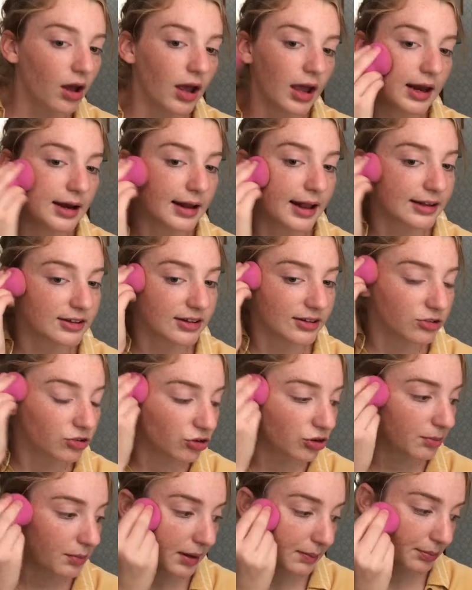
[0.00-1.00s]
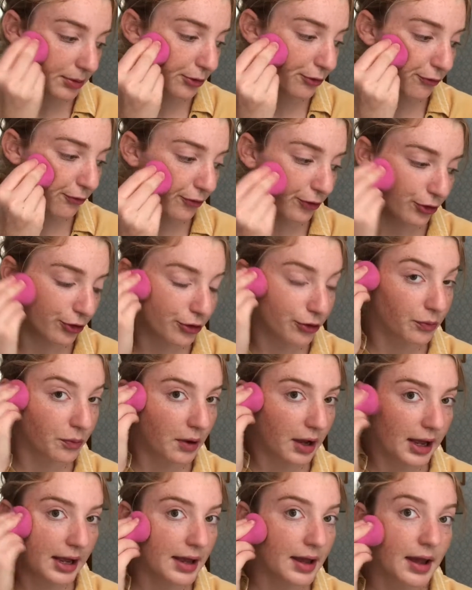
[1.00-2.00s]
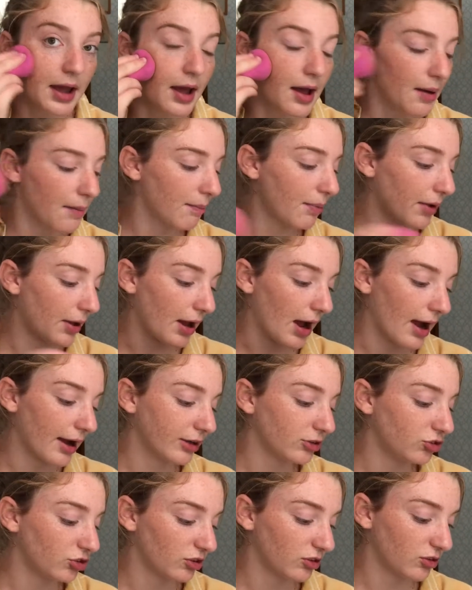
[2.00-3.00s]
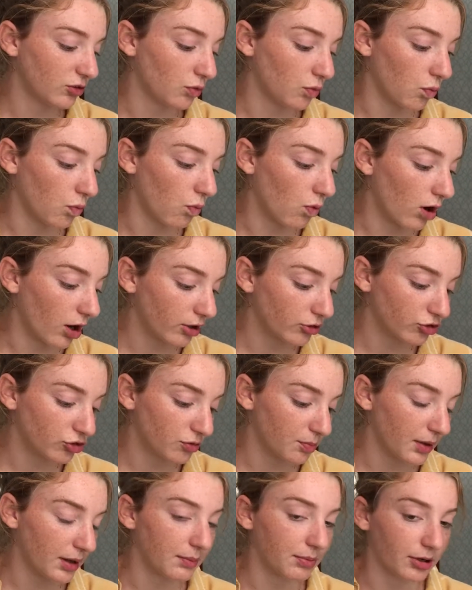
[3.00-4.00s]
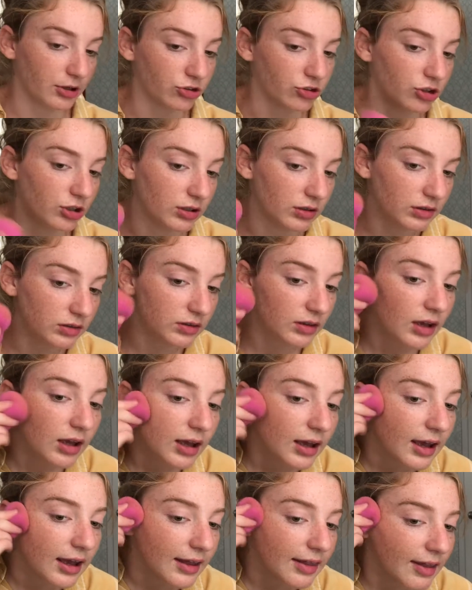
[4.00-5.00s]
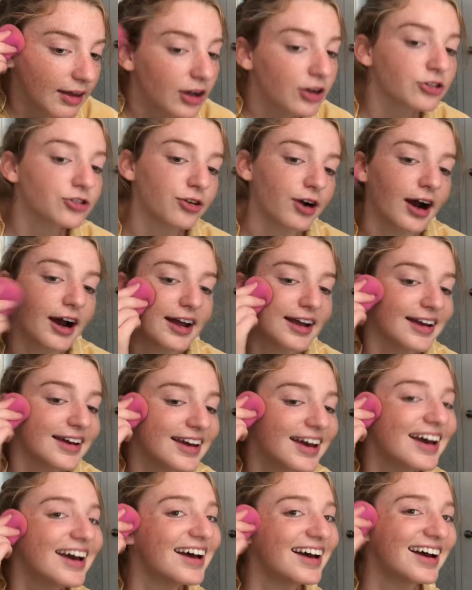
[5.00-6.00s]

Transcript: and that's actually my preferred way, but I just washed my brushes and they are drying